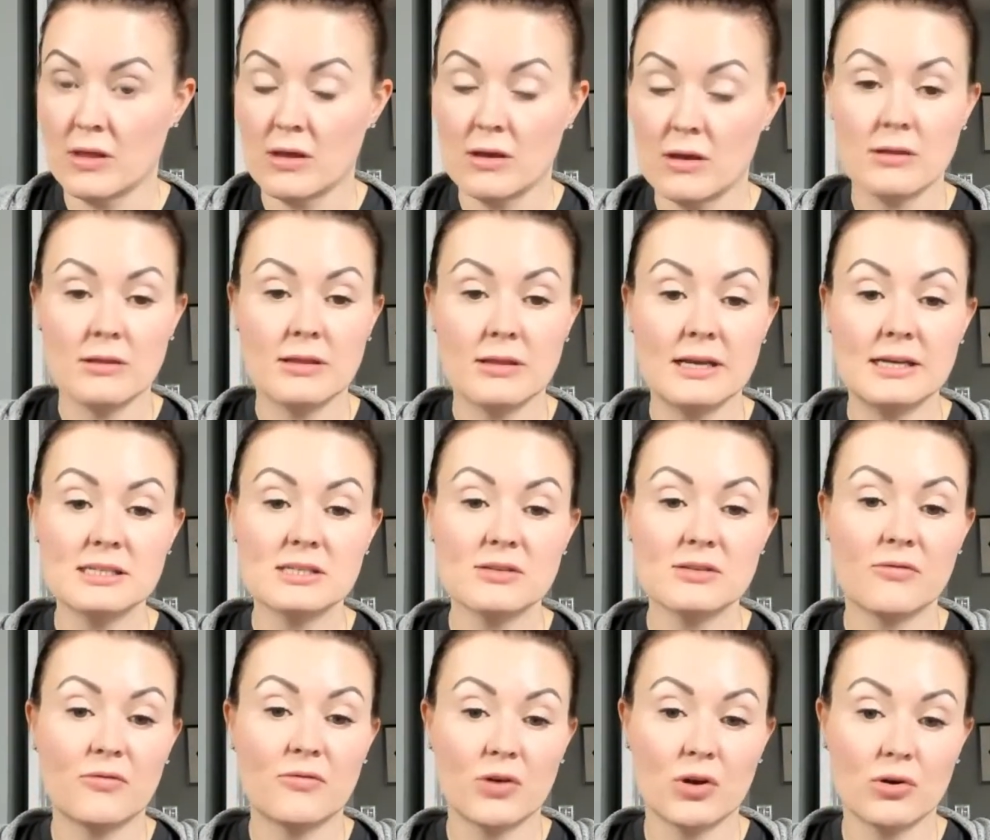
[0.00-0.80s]
These
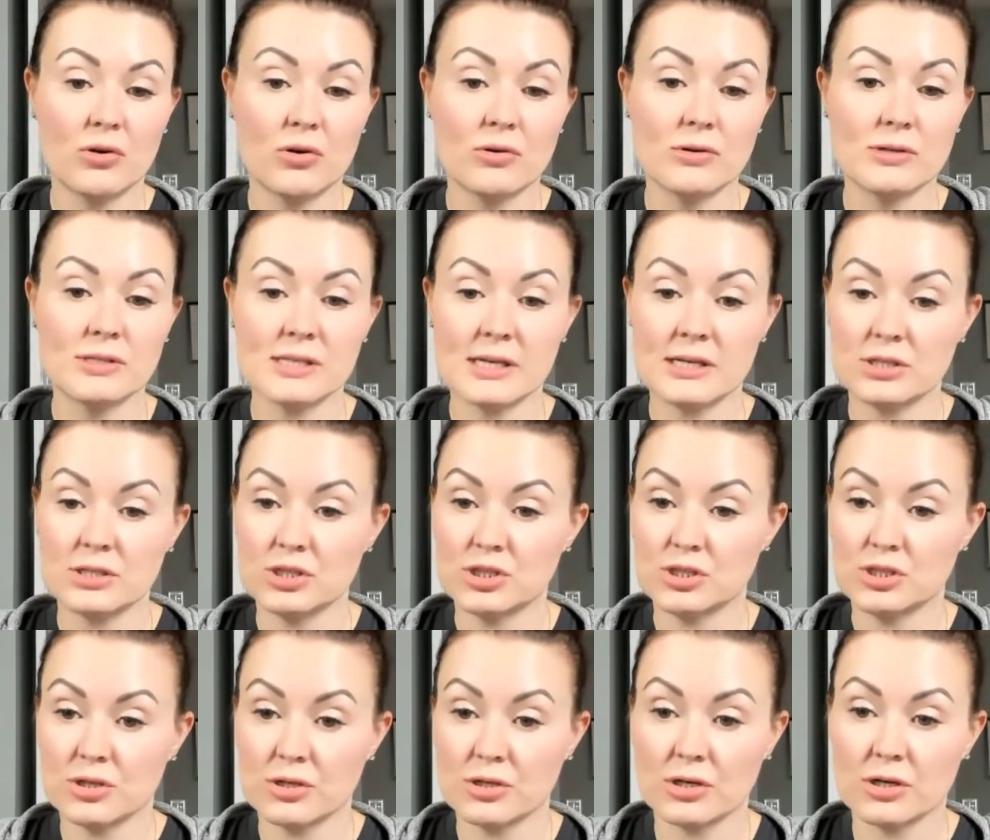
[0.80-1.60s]
foods and
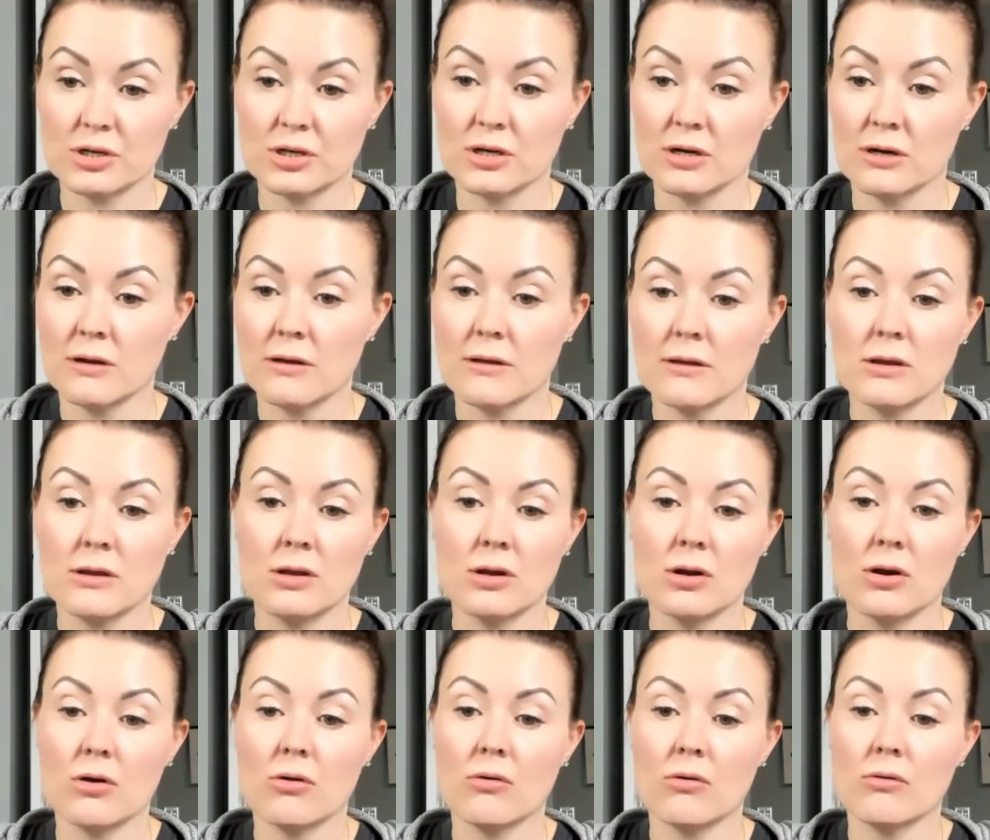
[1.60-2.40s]
sugar,
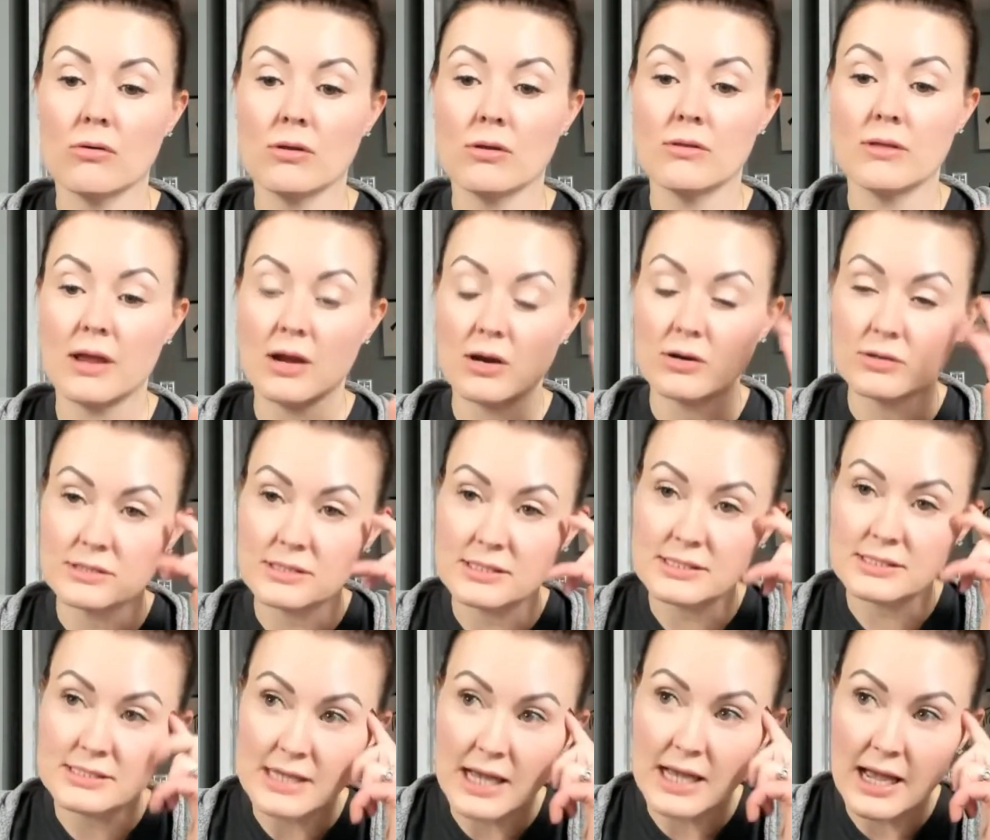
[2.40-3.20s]
they are
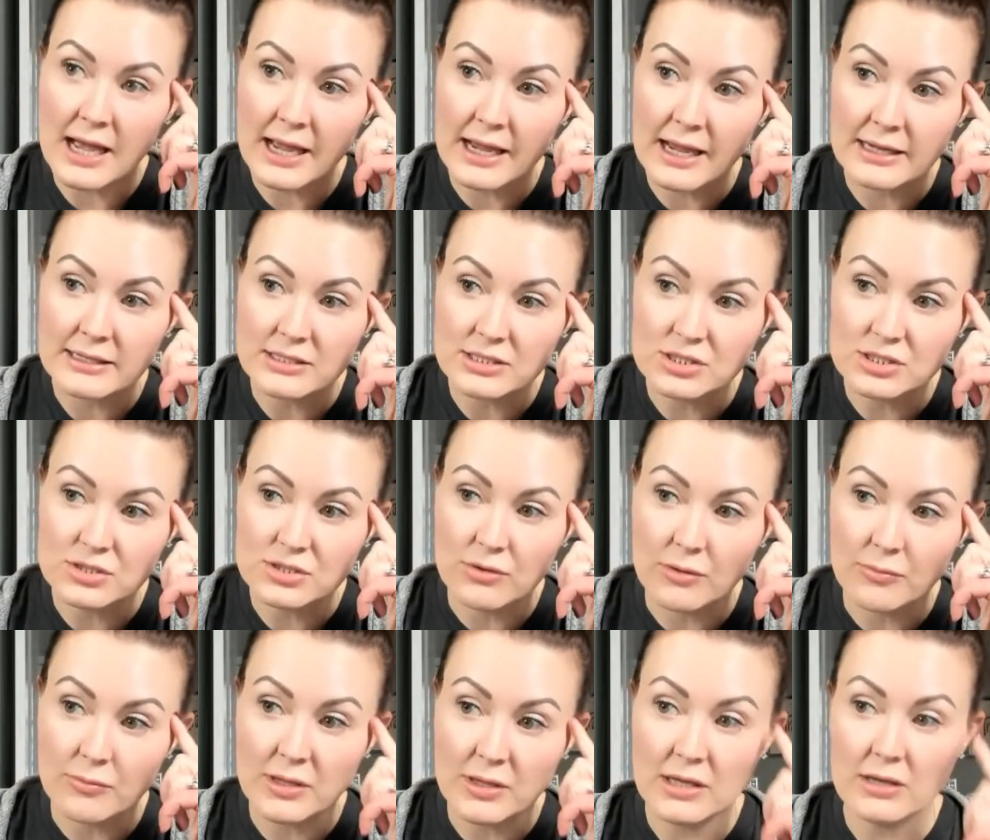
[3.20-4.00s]
designed to
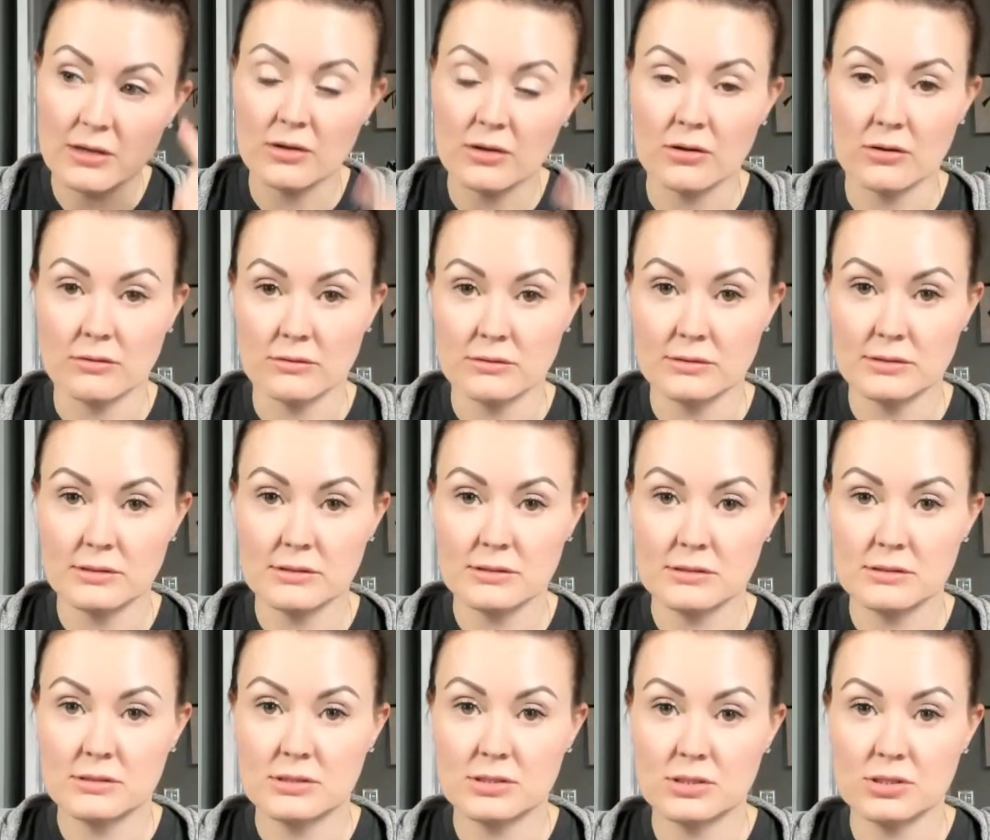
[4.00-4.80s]
appeal
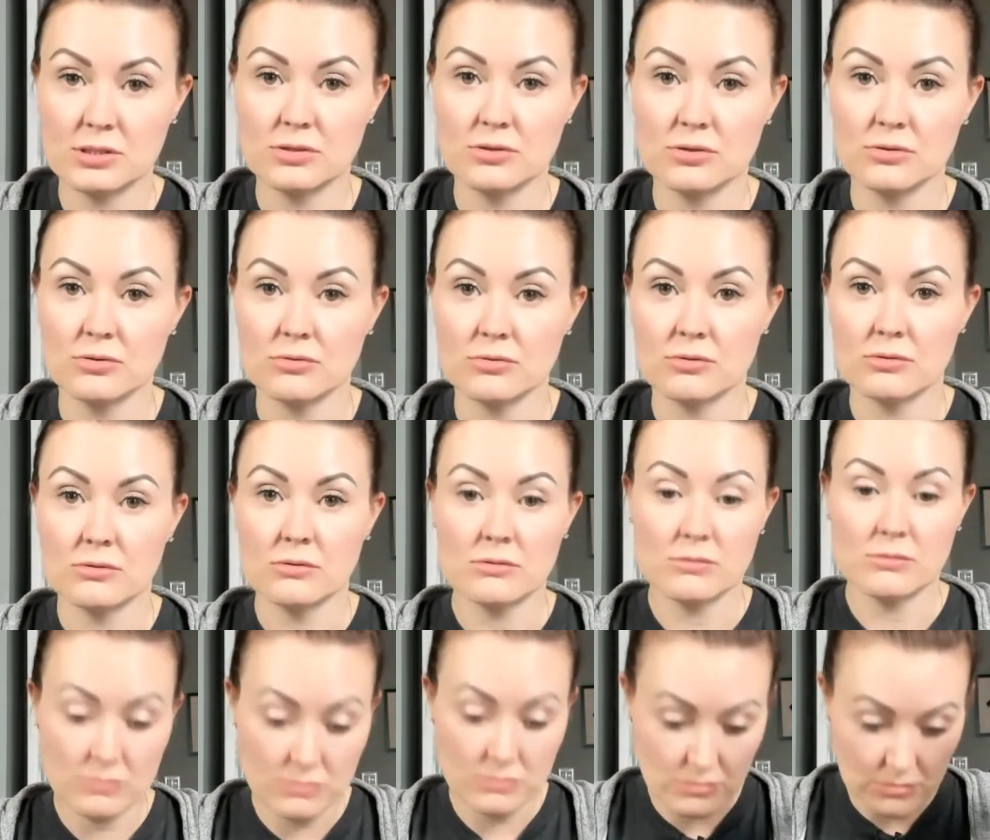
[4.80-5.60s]
to
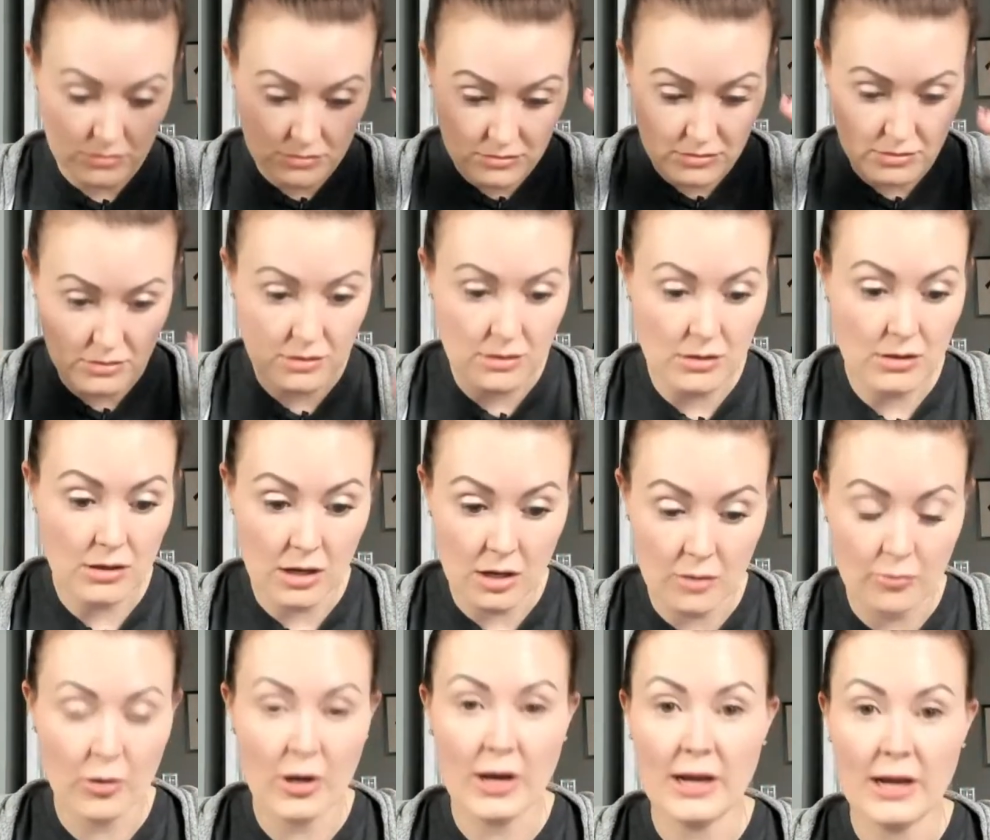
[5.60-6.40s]

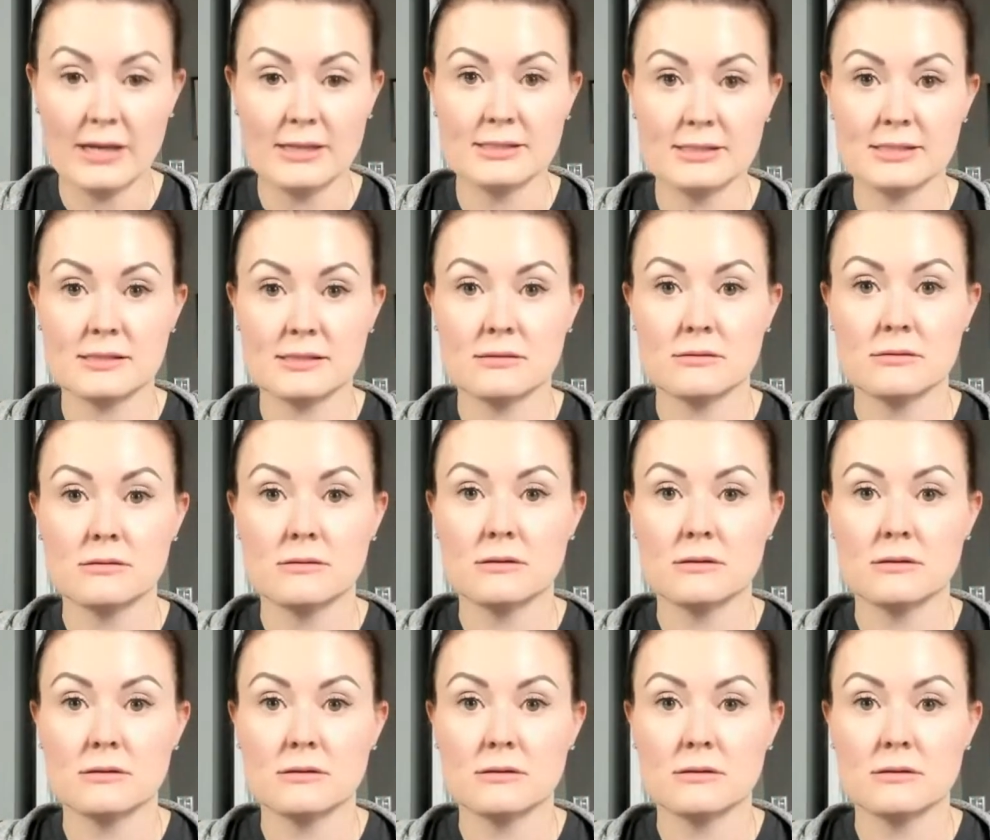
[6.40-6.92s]
our brains.